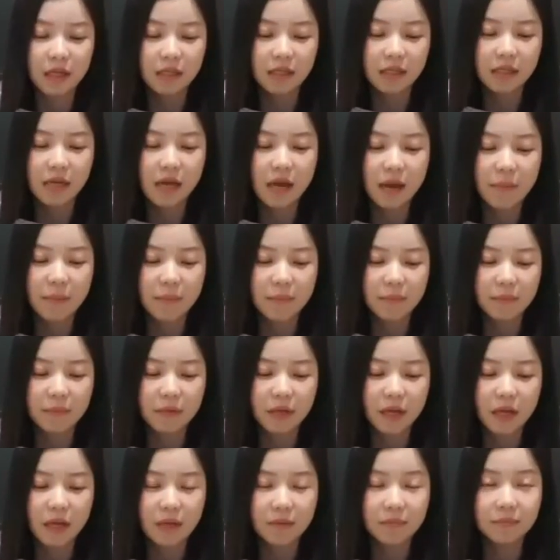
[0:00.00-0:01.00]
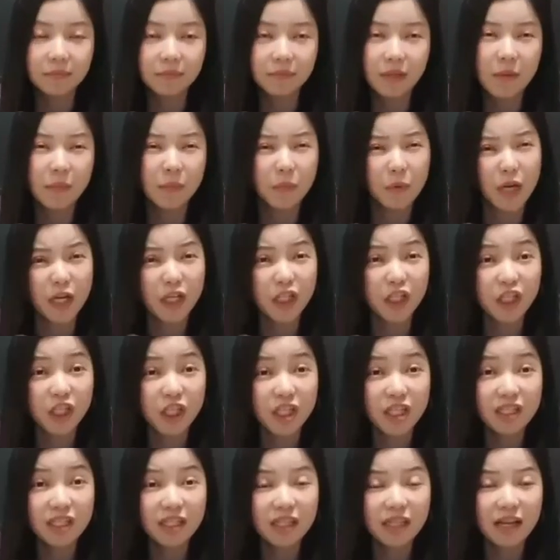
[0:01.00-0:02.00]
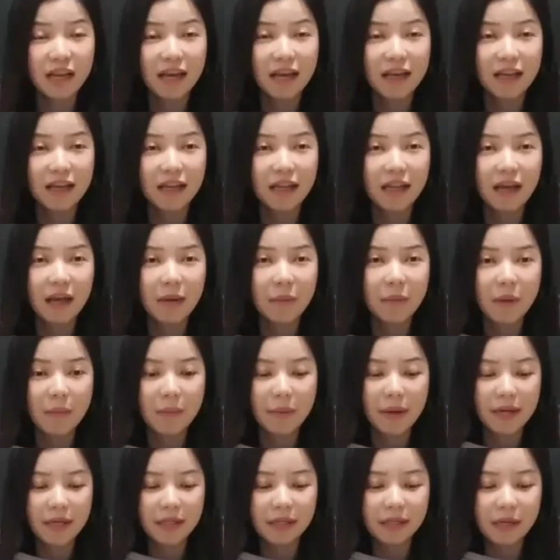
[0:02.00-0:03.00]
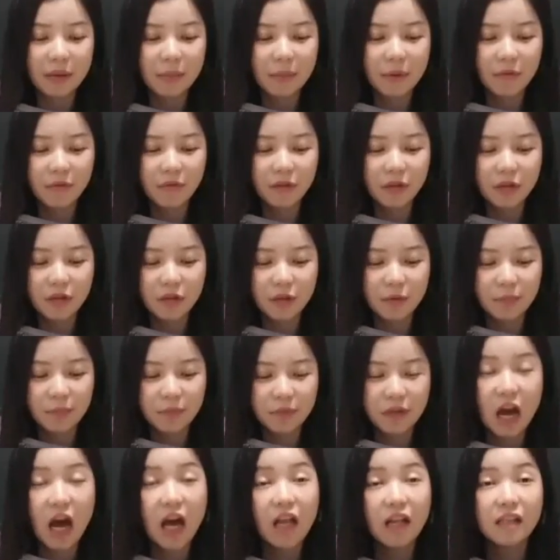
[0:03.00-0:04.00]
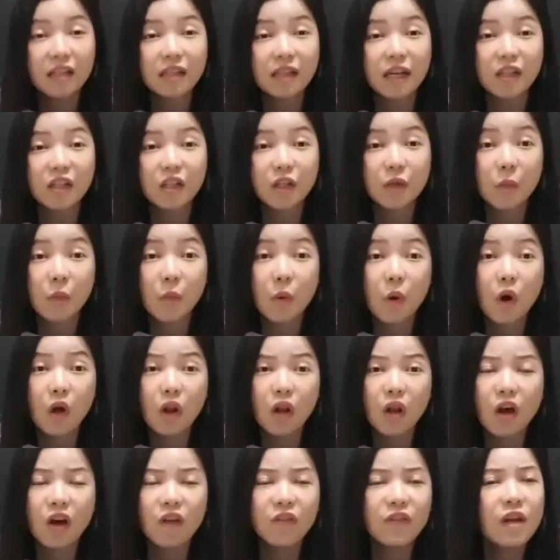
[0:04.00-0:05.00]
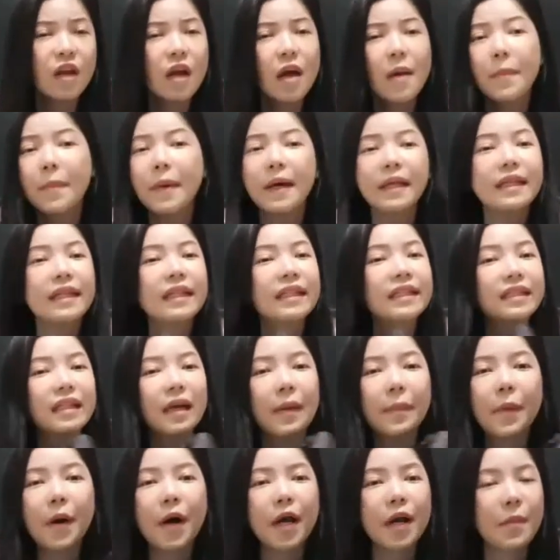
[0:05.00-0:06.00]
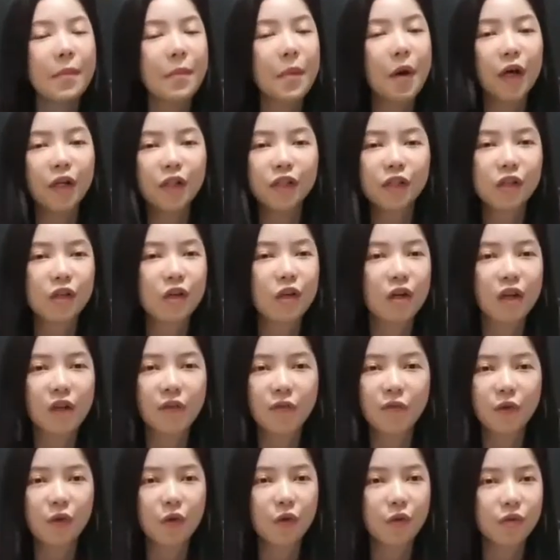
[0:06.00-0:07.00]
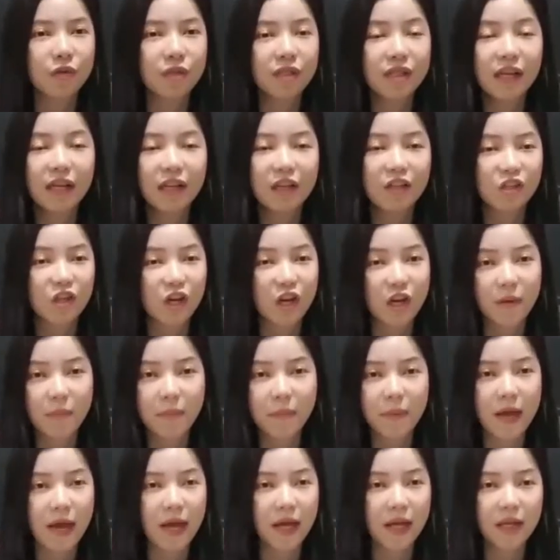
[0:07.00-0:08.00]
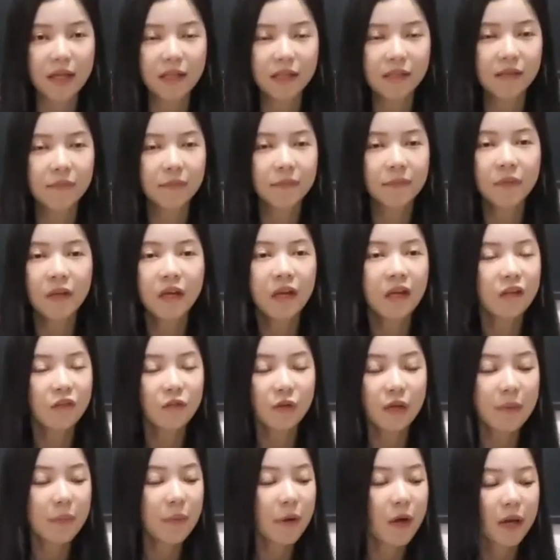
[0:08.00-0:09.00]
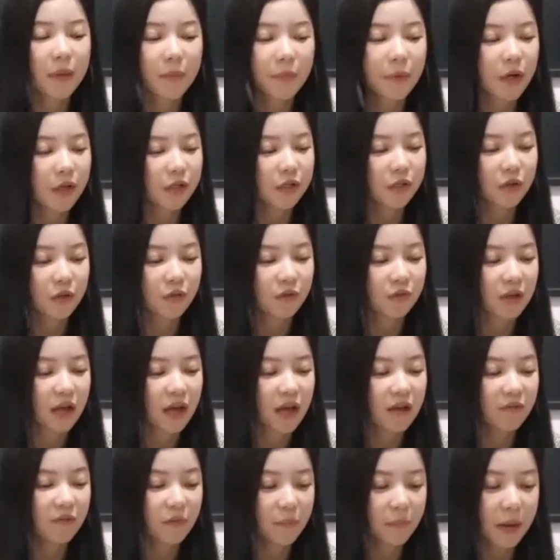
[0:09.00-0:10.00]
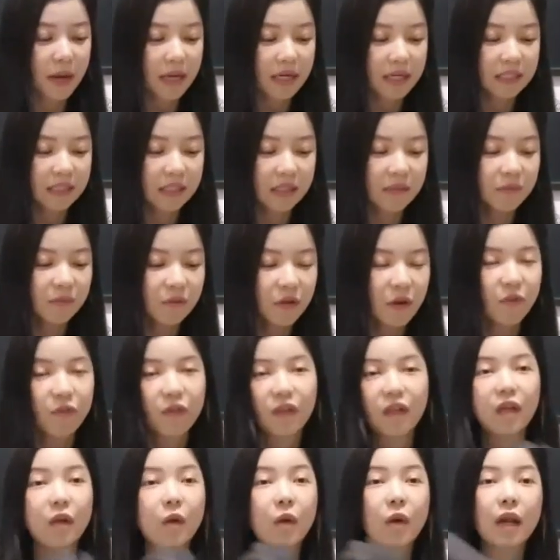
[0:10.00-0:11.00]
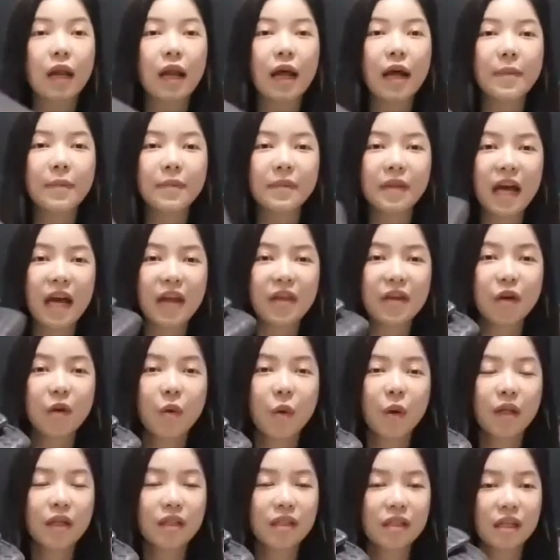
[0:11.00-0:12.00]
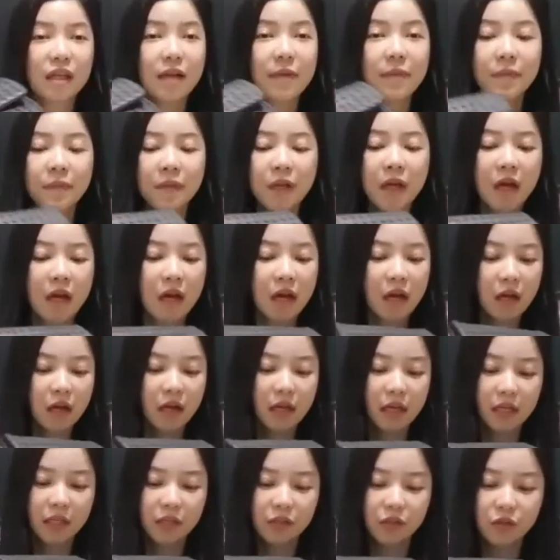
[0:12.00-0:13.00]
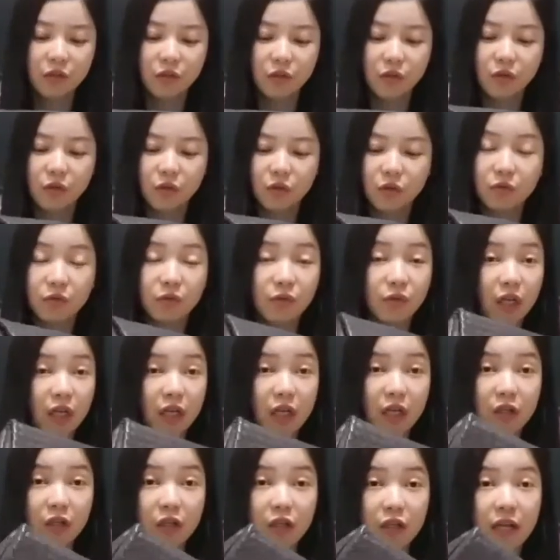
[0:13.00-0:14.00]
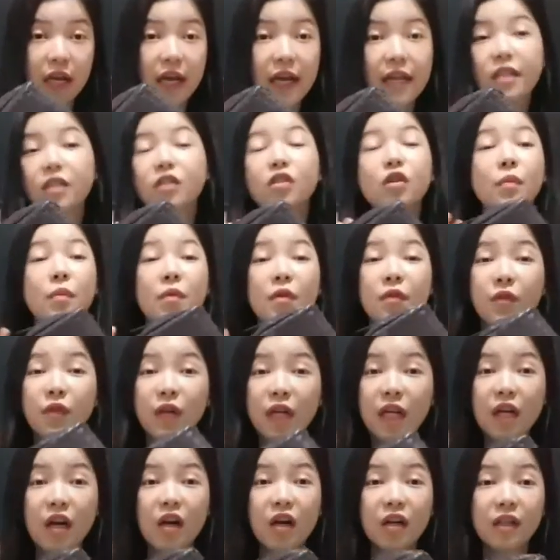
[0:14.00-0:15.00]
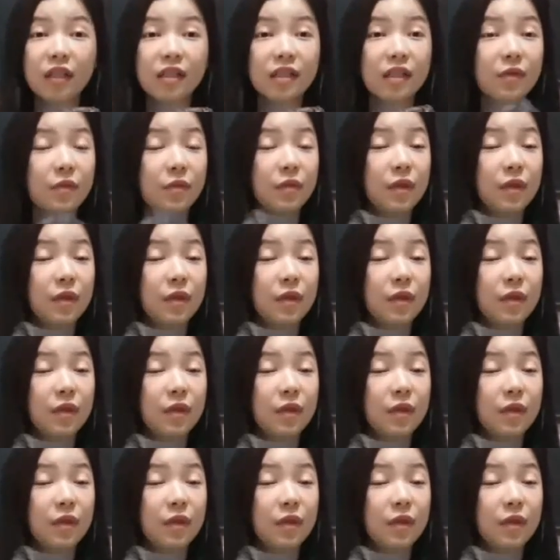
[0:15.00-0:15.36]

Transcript: some abrasions, like whereby some of the colors actually wall off. But these are part and parcel if you're using like a chain bag. It's really part and parcel of life. But in terms of the leather quality, it still look really good. And to be really honest,